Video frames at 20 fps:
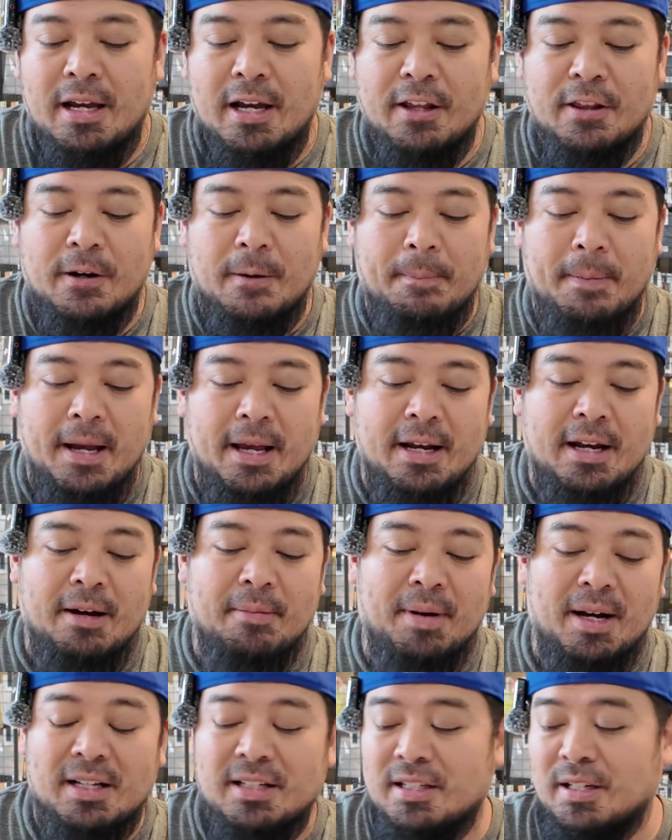And they're
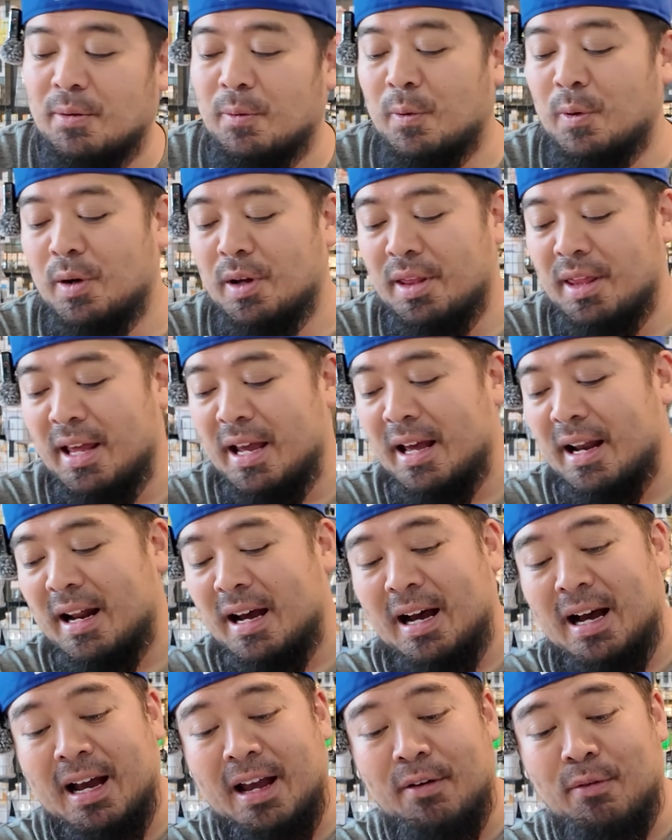painted by someone
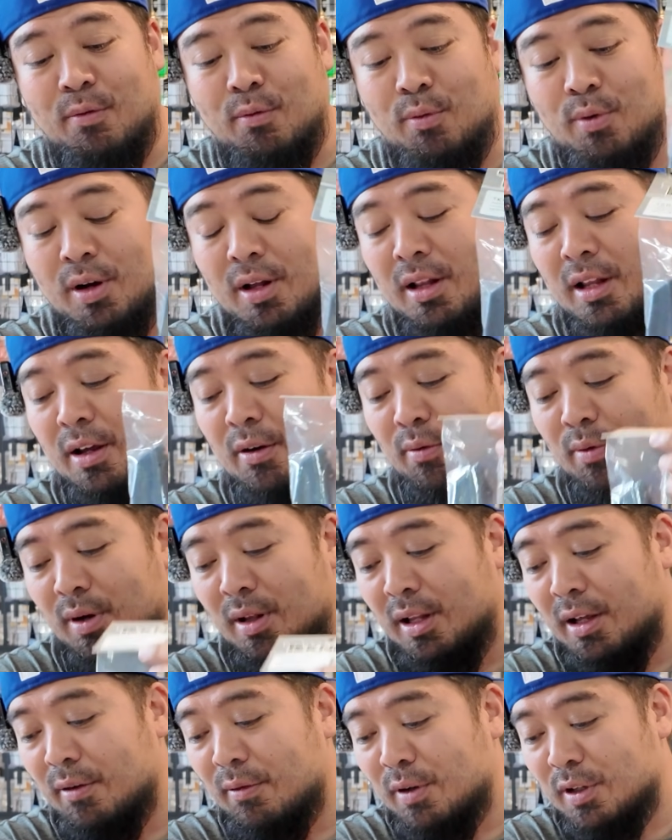that I really,
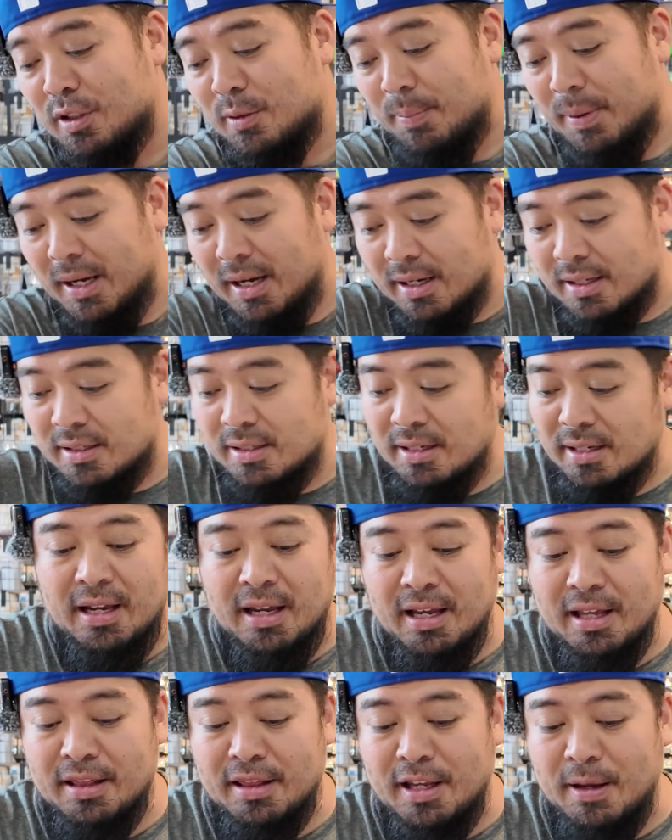really
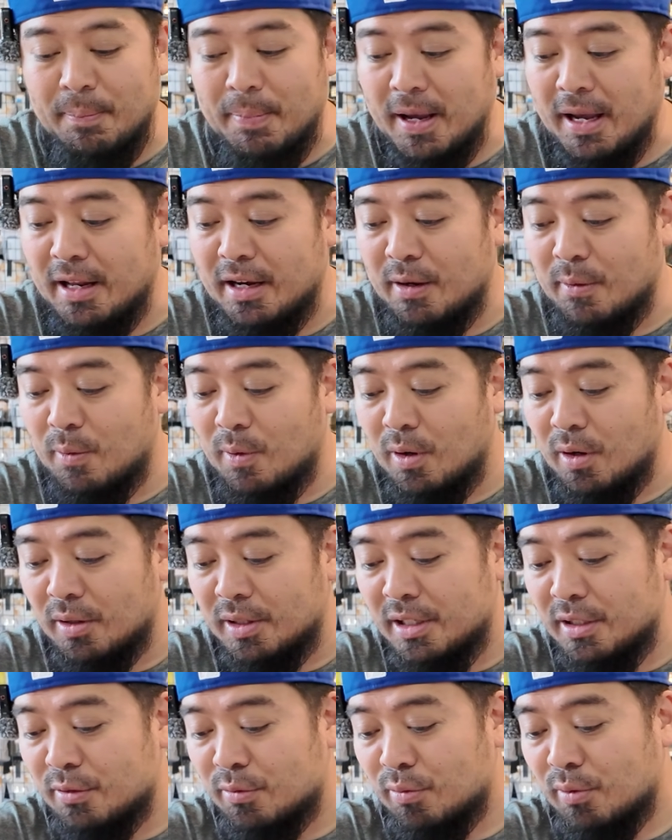respect in the painting
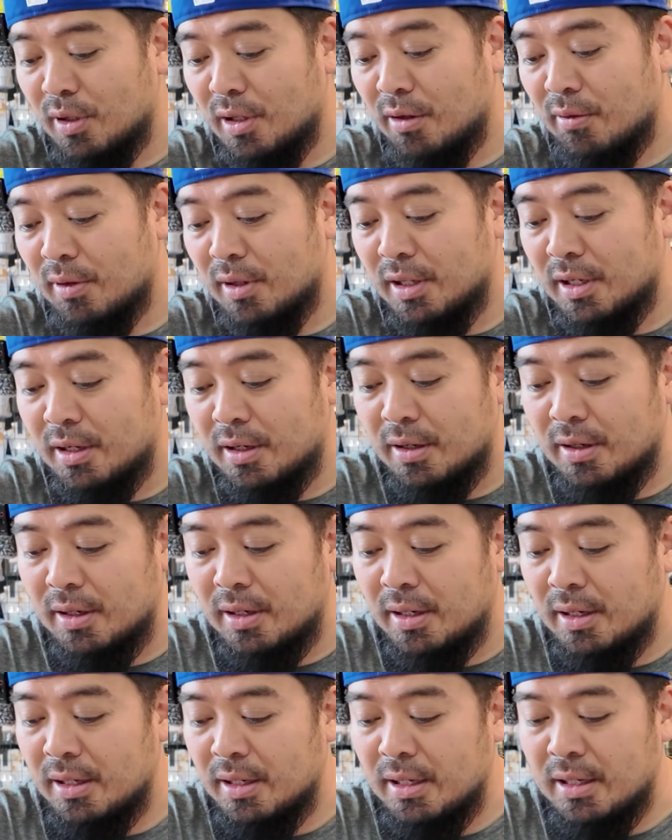world. He's really, really
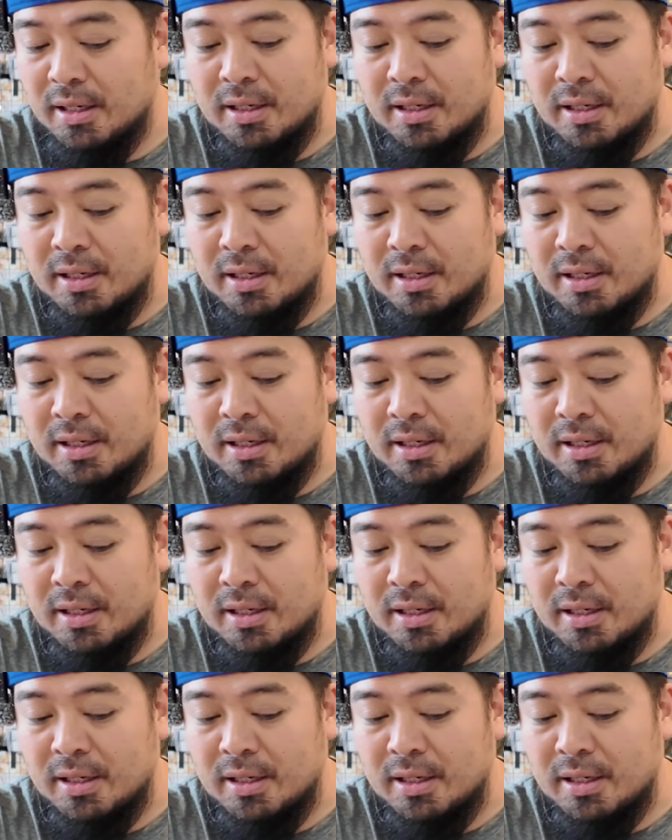good.